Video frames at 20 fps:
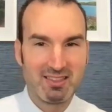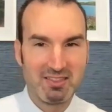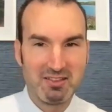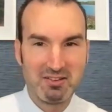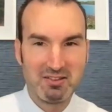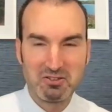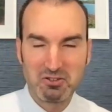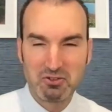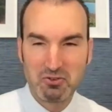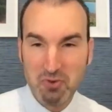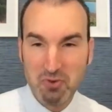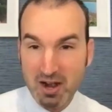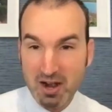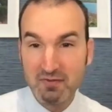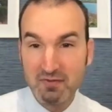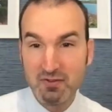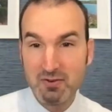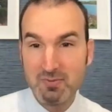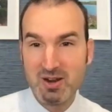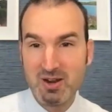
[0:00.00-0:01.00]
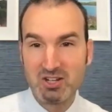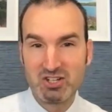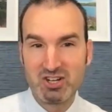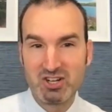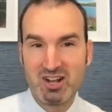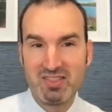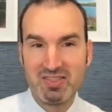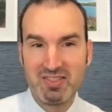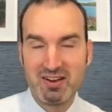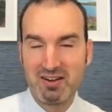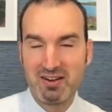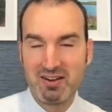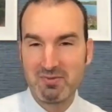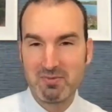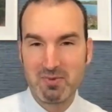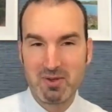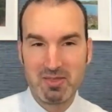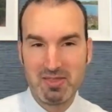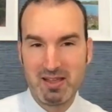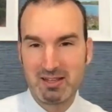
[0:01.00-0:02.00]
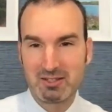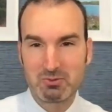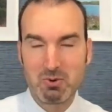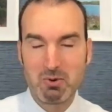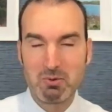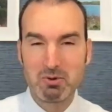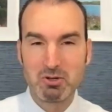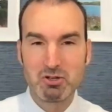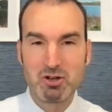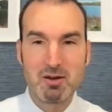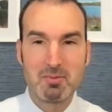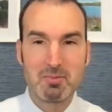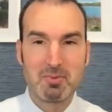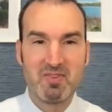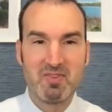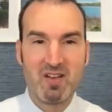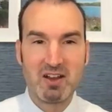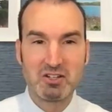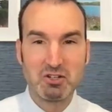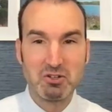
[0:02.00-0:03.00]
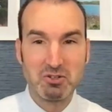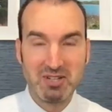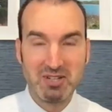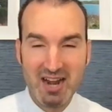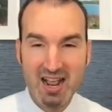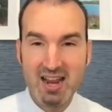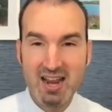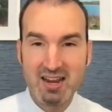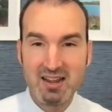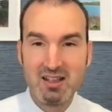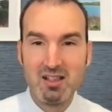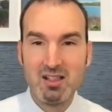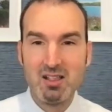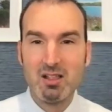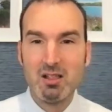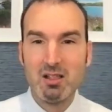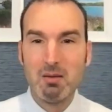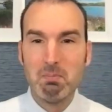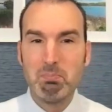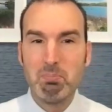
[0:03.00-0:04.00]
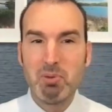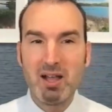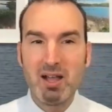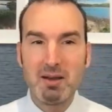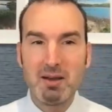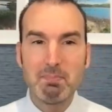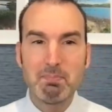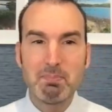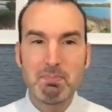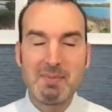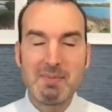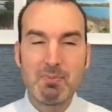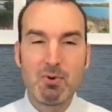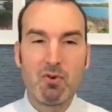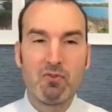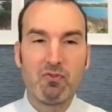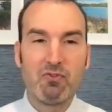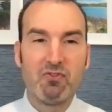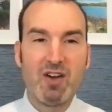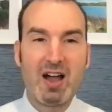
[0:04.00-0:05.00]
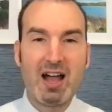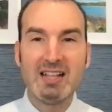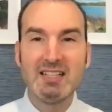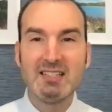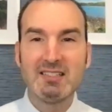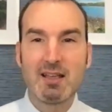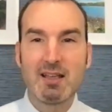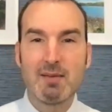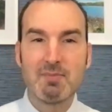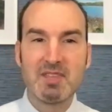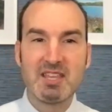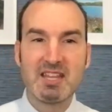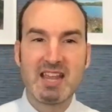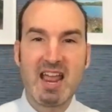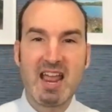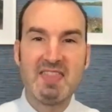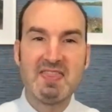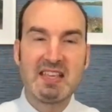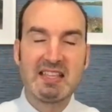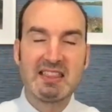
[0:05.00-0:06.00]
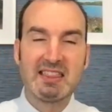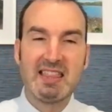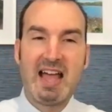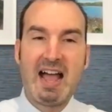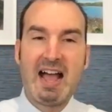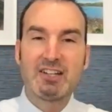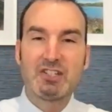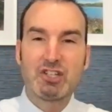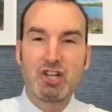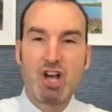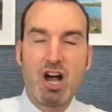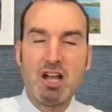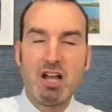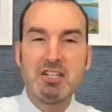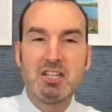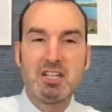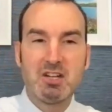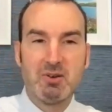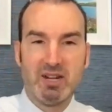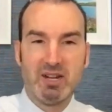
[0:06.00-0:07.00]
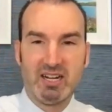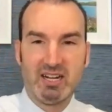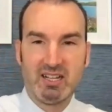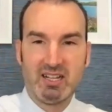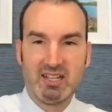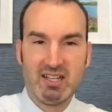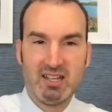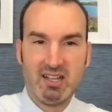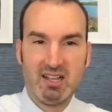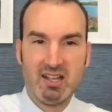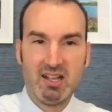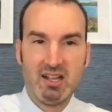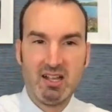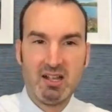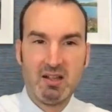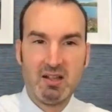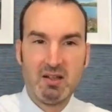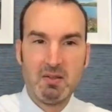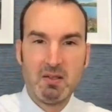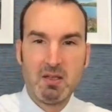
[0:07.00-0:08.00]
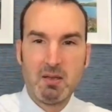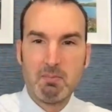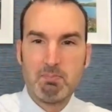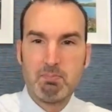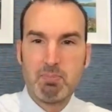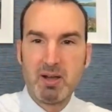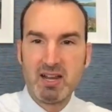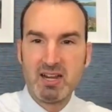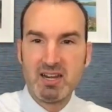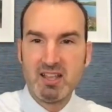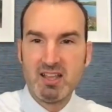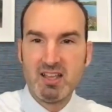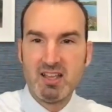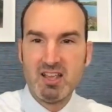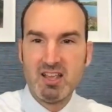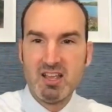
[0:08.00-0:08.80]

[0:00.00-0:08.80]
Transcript: there's great information on there and, and that's what we're trying to provide you today but people find something and they latch onto it but